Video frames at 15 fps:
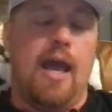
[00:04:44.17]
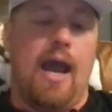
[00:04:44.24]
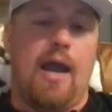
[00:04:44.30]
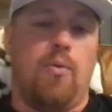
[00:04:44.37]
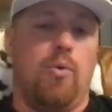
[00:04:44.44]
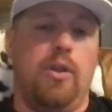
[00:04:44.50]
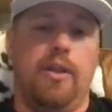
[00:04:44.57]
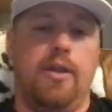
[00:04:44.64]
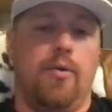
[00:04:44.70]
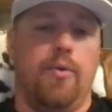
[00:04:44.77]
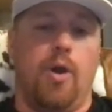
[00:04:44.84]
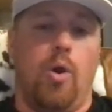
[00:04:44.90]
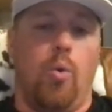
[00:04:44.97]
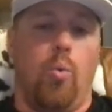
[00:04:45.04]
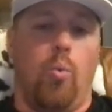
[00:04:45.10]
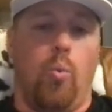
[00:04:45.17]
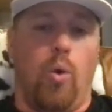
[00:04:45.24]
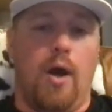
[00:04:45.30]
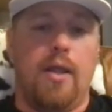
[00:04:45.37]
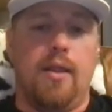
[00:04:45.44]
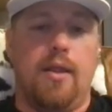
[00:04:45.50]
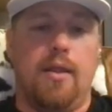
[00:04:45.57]
I really don't know
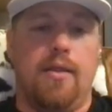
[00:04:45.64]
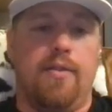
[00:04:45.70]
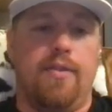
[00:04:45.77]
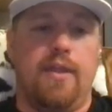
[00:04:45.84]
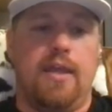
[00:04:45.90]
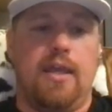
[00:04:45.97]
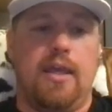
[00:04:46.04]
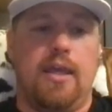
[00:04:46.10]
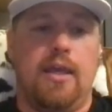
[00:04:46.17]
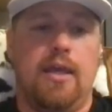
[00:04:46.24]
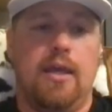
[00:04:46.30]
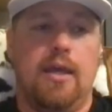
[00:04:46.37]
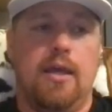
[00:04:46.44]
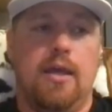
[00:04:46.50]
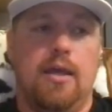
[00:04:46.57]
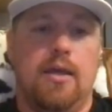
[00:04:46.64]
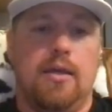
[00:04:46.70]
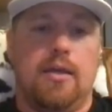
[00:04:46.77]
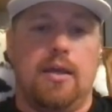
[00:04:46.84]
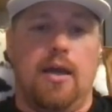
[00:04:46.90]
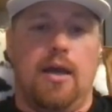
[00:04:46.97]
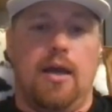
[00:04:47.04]
what the
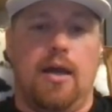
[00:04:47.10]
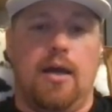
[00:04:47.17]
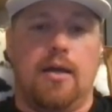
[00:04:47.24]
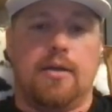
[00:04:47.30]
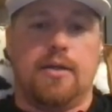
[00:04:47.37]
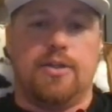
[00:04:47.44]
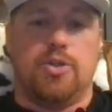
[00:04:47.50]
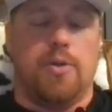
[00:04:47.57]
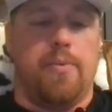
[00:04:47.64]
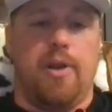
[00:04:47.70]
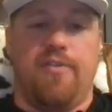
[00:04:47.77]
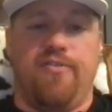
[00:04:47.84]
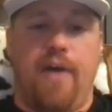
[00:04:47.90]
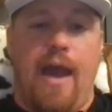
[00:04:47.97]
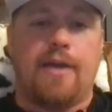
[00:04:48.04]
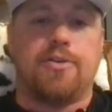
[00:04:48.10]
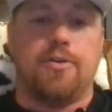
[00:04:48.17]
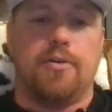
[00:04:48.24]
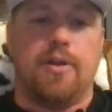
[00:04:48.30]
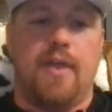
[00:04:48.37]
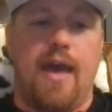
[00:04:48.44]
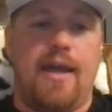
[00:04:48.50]
uh, contributing
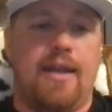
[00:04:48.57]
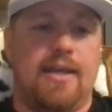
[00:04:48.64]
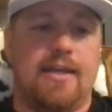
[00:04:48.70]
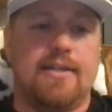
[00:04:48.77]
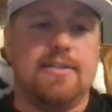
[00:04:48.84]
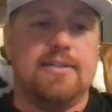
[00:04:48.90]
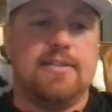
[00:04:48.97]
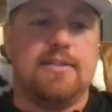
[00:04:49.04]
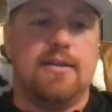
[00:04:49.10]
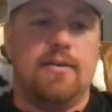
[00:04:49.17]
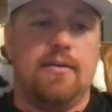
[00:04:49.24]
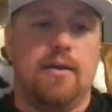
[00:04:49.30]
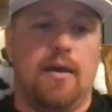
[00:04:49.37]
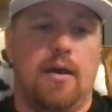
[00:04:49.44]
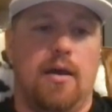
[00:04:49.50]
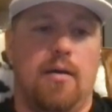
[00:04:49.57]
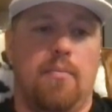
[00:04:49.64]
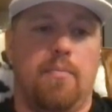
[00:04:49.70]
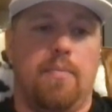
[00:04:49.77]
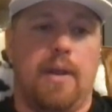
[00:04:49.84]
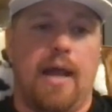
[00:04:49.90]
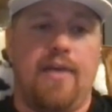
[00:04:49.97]
factor to that is,
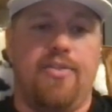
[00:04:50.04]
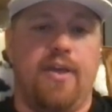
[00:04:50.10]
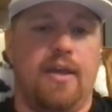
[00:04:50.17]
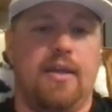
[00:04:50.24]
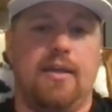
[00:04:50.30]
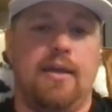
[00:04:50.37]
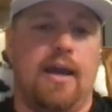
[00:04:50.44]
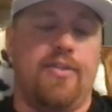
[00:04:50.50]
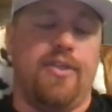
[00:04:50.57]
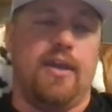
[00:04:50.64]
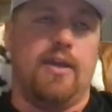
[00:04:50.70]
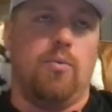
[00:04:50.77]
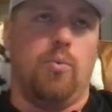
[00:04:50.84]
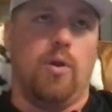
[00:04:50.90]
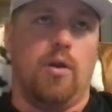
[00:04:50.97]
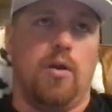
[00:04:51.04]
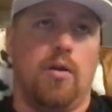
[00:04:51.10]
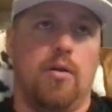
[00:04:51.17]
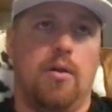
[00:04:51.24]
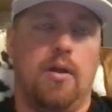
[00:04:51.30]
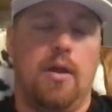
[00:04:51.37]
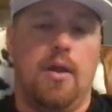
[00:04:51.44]
um, but I think I think
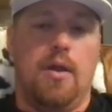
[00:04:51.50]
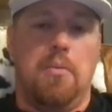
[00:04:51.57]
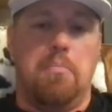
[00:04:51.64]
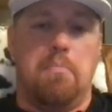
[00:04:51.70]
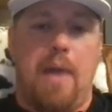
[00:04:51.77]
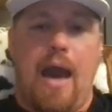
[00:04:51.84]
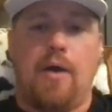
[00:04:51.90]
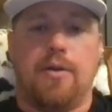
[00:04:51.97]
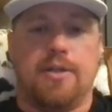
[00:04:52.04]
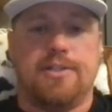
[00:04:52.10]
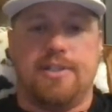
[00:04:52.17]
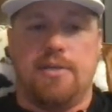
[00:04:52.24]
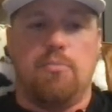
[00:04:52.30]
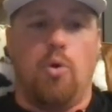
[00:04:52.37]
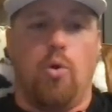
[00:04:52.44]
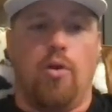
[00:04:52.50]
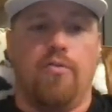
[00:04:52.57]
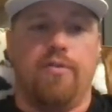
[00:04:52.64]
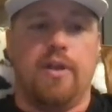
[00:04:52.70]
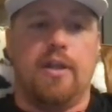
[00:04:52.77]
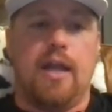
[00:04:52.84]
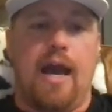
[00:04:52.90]
we're bound to see more
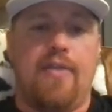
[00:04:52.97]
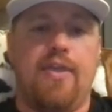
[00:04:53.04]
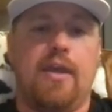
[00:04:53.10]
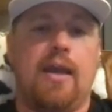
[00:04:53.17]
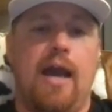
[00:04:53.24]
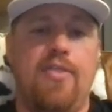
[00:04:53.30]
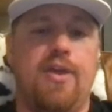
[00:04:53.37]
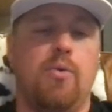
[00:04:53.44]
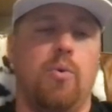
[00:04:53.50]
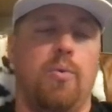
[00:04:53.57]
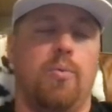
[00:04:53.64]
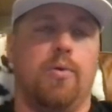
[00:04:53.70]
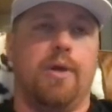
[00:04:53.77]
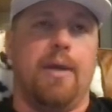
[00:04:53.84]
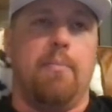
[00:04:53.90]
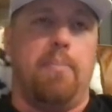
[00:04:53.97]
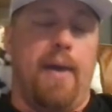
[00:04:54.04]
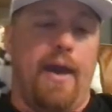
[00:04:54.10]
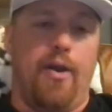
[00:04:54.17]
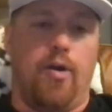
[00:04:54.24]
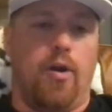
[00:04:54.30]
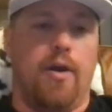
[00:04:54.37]
of it. I think I think we will get
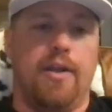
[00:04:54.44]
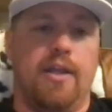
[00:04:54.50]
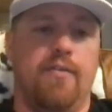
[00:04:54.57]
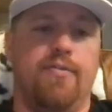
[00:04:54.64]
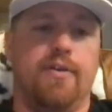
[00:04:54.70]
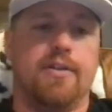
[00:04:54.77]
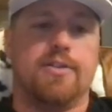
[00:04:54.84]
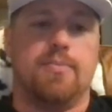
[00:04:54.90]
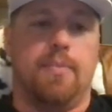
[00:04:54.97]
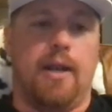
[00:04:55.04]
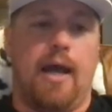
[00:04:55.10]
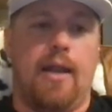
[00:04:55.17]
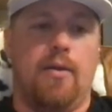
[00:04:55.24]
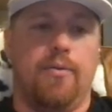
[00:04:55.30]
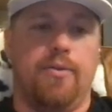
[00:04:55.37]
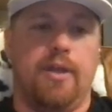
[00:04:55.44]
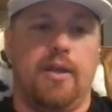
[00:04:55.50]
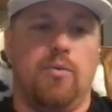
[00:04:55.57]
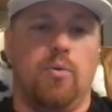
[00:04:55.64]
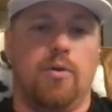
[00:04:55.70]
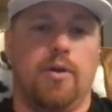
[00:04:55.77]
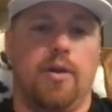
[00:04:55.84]
better on defense, but I don't
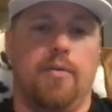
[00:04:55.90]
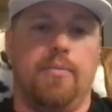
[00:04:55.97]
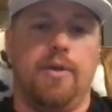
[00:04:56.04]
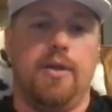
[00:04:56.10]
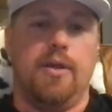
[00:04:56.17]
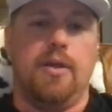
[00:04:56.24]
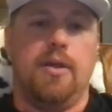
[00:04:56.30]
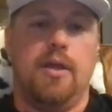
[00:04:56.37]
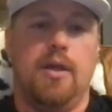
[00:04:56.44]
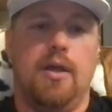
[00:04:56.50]
think we're going to be.